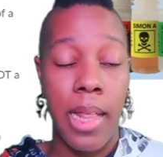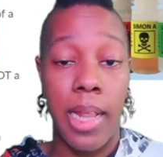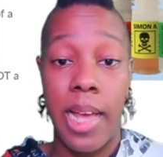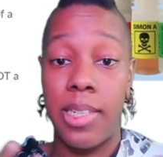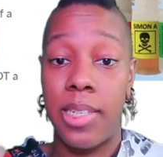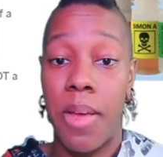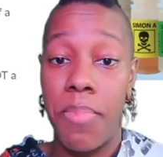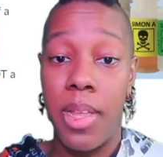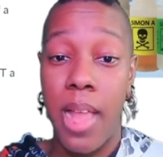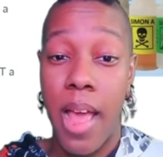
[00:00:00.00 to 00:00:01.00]
Like
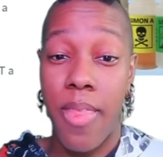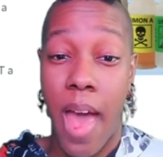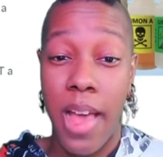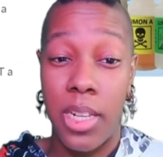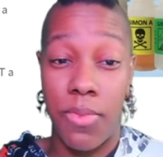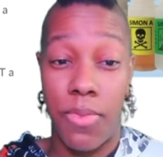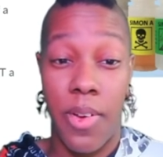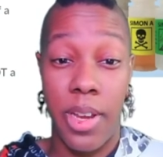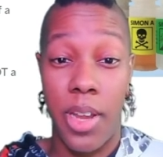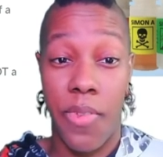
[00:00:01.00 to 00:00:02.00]
something like that is
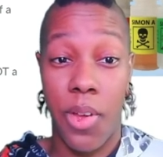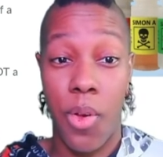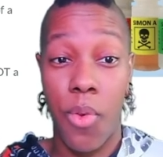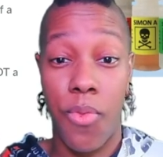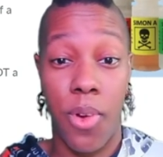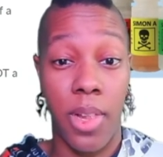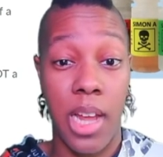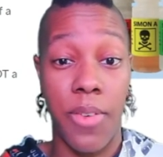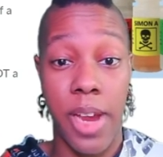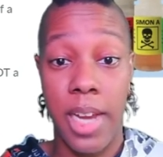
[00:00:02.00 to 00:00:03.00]
very difficult for a
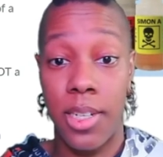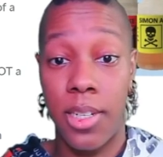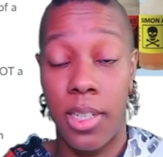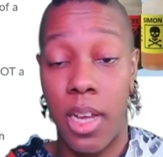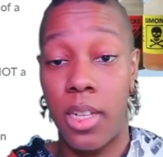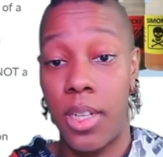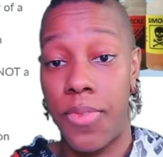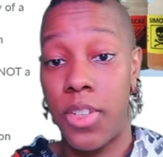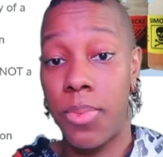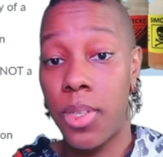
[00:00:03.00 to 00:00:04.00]
lot of reagents to tell the
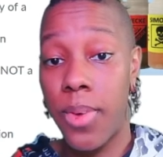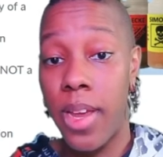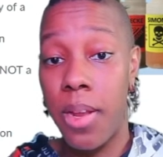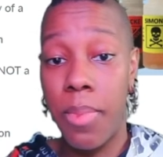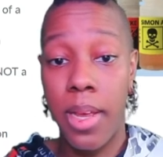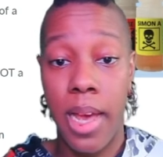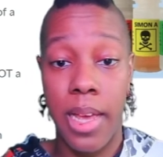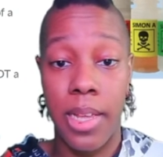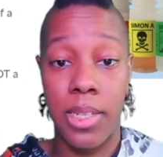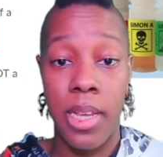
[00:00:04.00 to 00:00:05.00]
difference between,
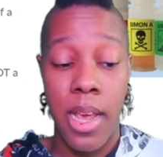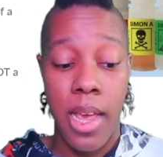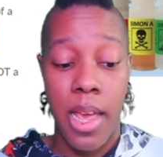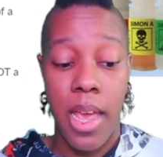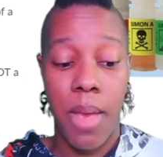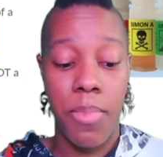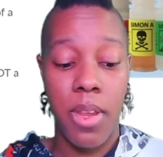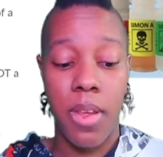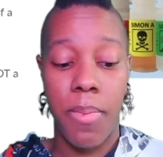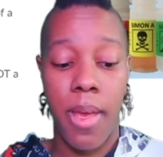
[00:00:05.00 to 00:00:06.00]
because
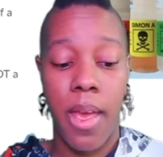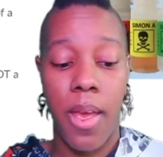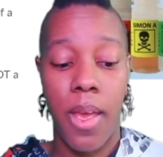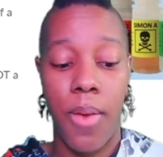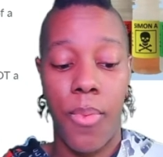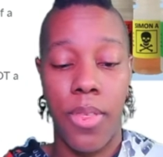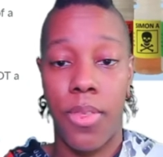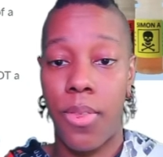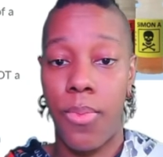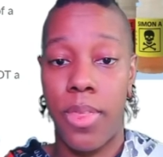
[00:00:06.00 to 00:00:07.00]
MDMA with
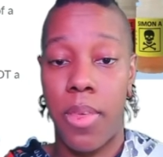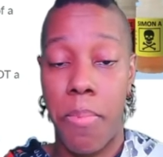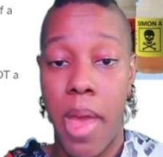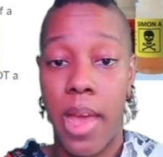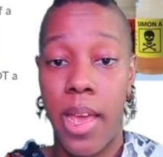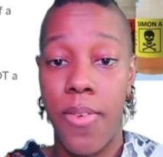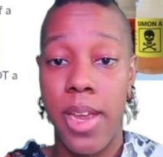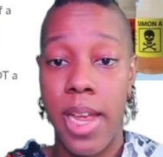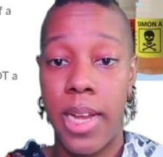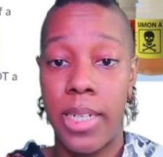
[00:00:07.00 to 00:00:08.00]
the Mecki
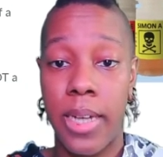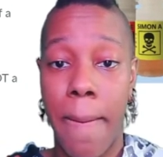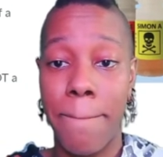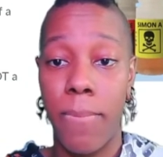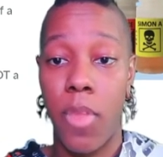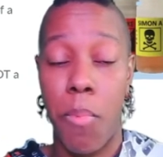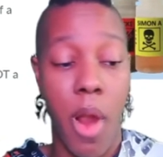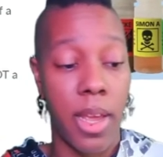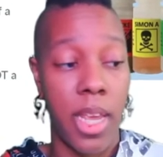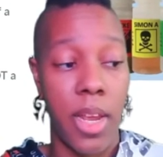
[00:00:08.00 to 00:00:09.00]
reagent, the
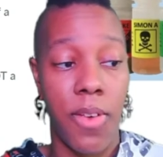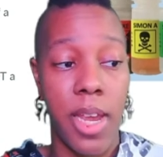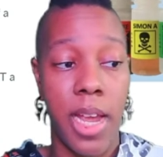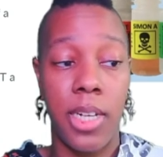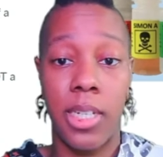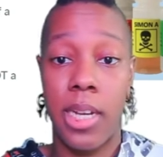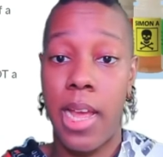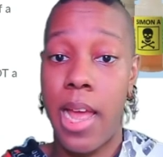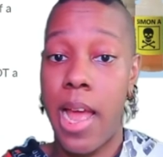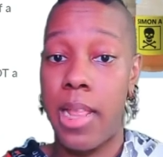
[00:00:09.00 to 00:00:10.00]
Marquis reagent,
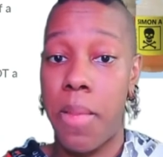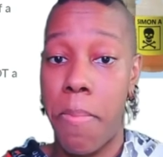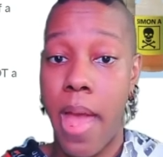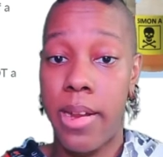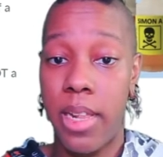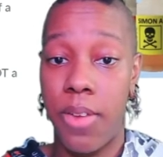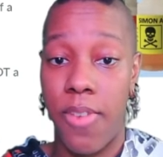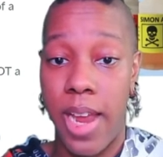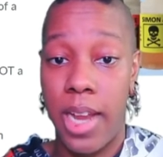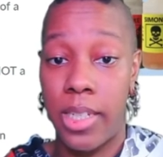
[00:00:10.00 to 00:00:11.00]
and the Mandolin
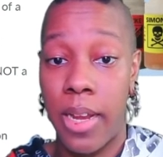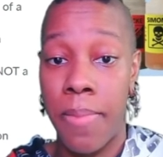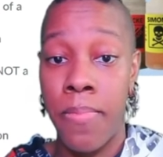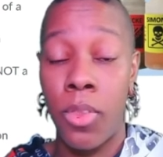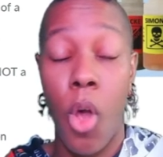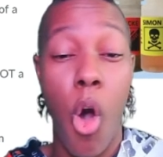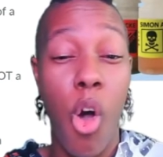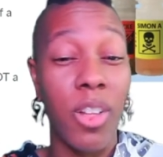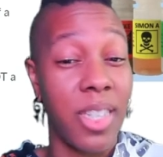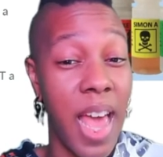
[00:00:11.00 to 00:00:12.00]
reagent
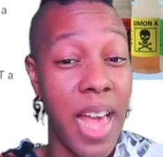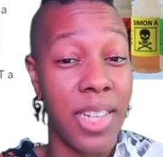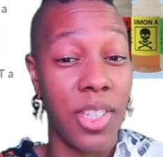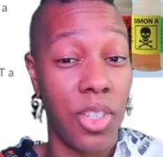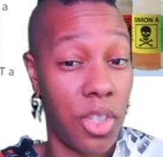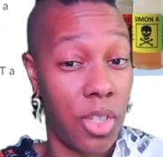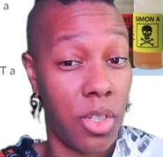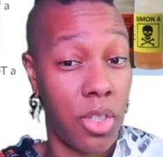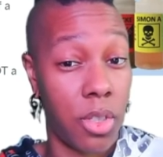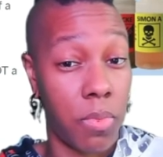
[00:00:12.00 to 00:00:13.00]
all test
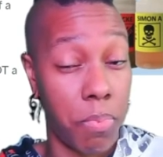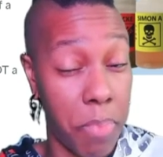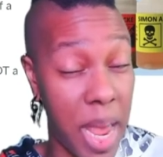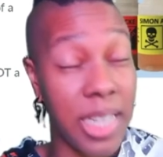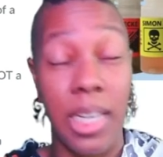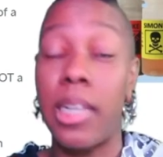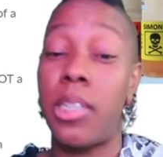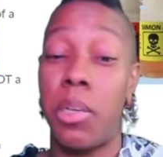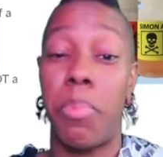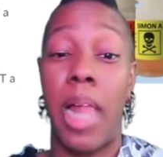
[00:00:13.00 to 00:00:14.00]
basically
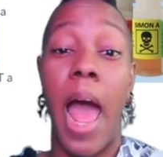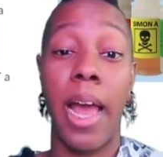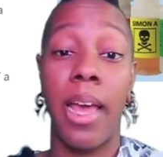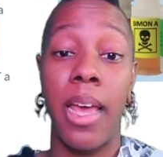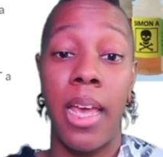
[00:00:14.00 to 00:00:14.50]
to black.